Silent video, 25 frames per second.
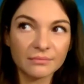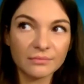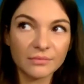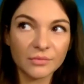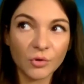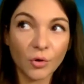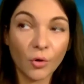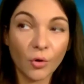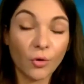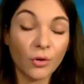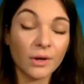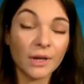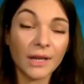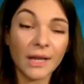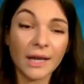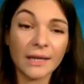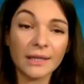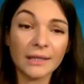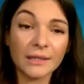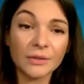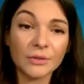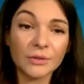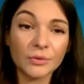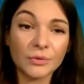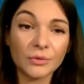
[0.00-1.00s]

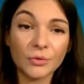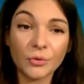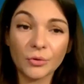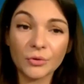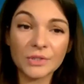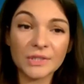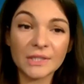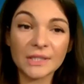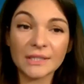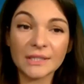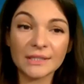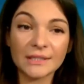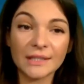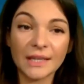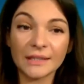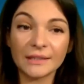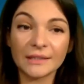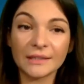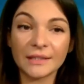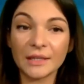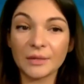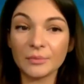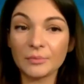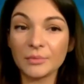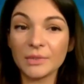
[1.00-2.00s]
online courses that
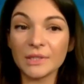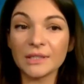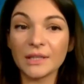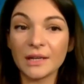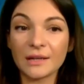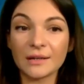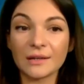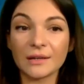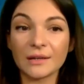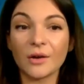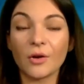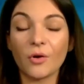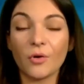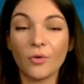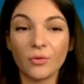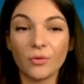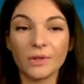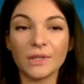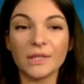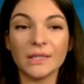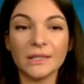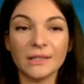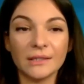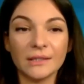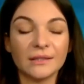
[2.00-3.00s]
can be done
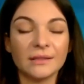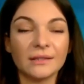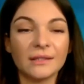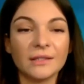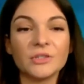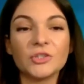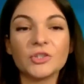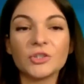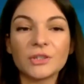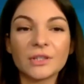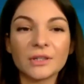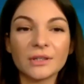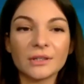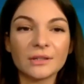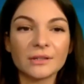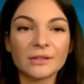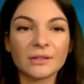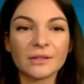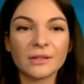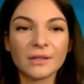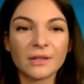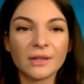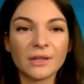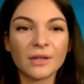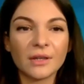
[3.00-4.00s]
only digital,
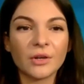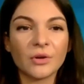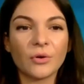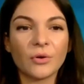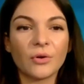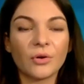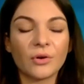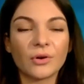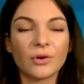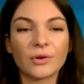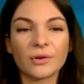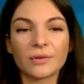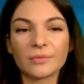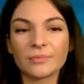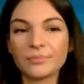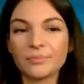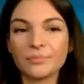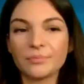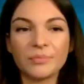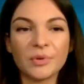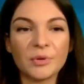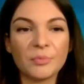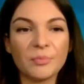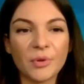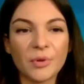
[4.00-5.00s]
or
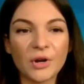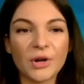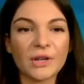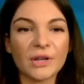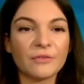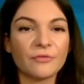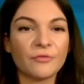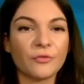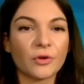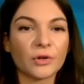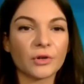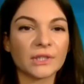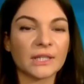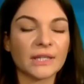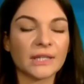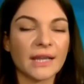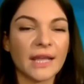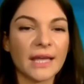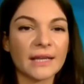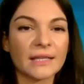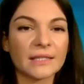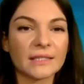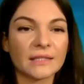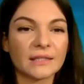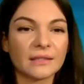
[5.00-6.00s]
preparing for the
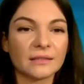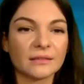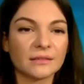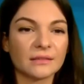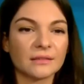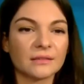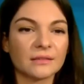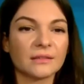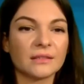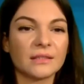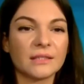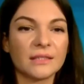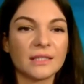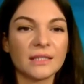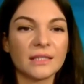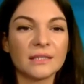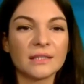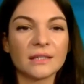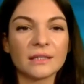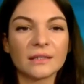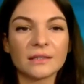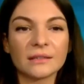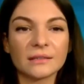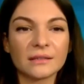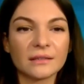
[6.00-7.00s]
next
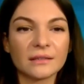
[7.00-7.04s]
season?